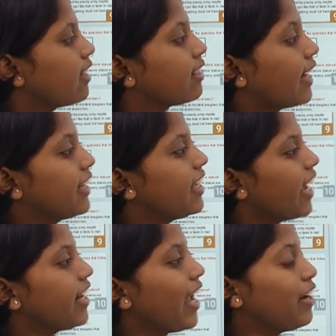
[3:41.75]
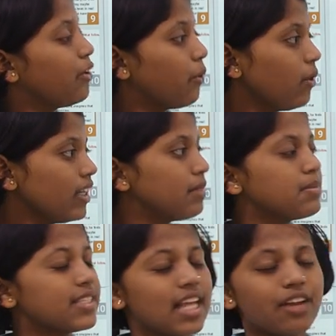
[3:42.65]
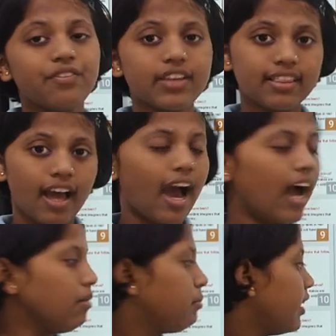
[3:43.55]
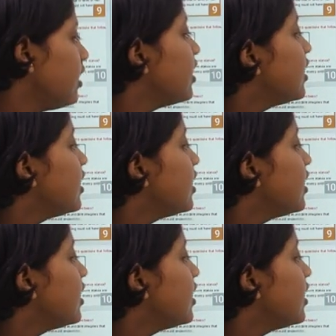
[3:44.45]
that he had enrolled himself in the army